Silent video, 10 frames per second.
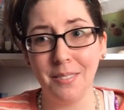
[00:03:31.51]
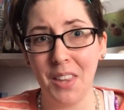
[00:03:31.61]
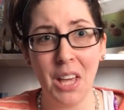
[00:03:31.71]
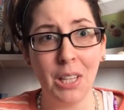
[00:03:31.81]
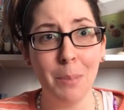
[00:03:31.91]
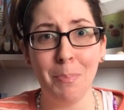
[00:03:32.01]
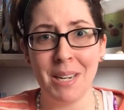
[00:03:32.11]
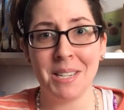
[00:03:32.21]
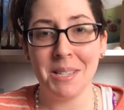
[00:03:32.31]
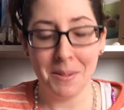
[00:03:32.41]
the
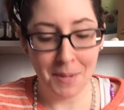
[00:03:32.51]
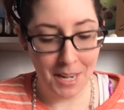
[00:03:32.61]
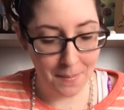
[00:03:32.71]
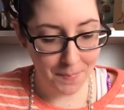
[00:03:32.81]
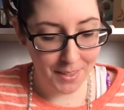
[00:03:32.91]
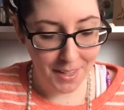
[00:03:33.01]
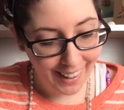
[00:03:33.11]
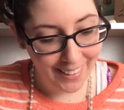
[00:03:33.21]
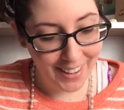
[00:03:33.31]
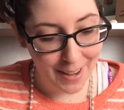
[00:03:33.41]
Olympics to me.
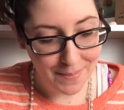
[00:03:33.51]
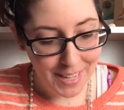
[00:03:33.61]
Okay,